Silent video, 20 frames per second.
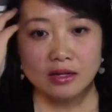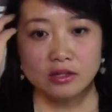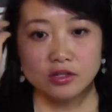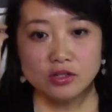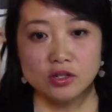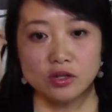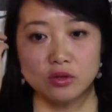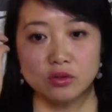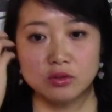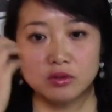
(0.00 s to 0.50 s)

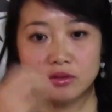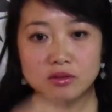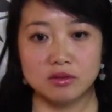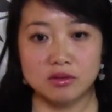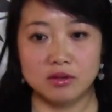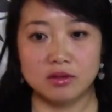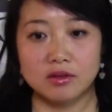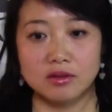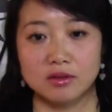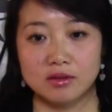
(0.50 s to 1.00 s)
So
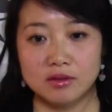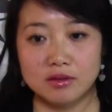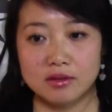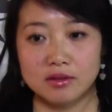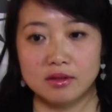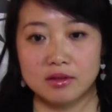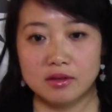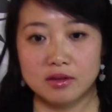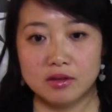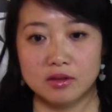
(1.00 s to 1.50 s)

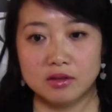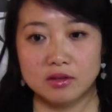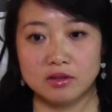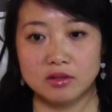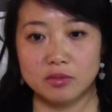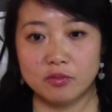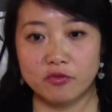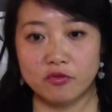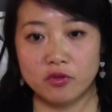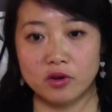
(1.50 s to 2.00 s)

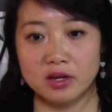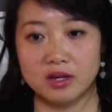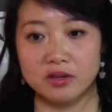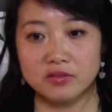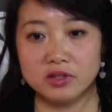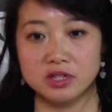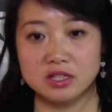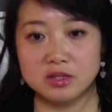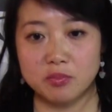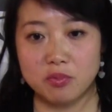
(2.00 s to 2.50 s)
the
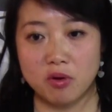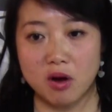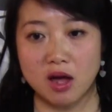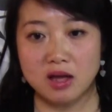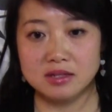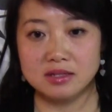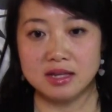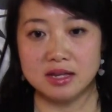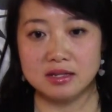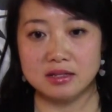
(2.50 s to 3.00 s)
forgiveness
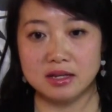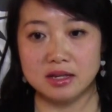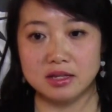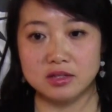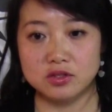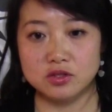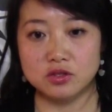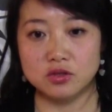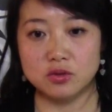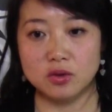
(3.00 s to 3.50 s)
process
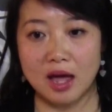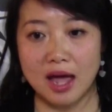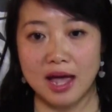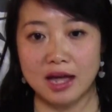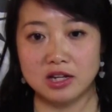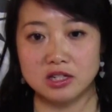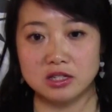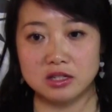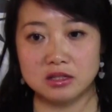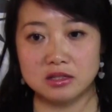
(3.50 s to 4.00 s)
is to
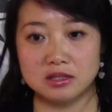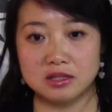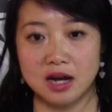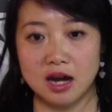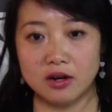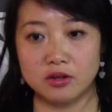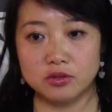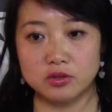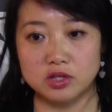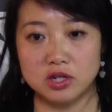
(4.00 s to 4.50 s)
actually
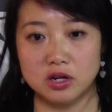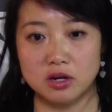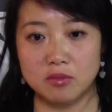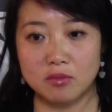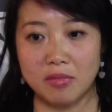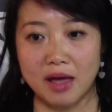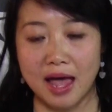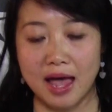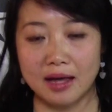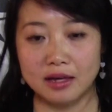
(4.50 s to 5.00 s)
start to
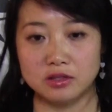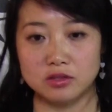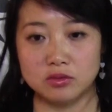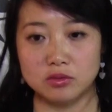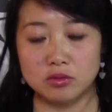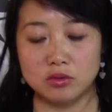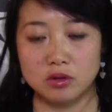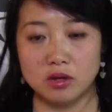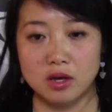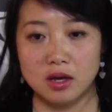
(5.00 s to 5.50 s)
turn back
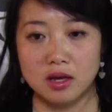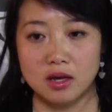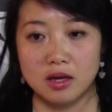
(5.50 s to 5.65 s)
to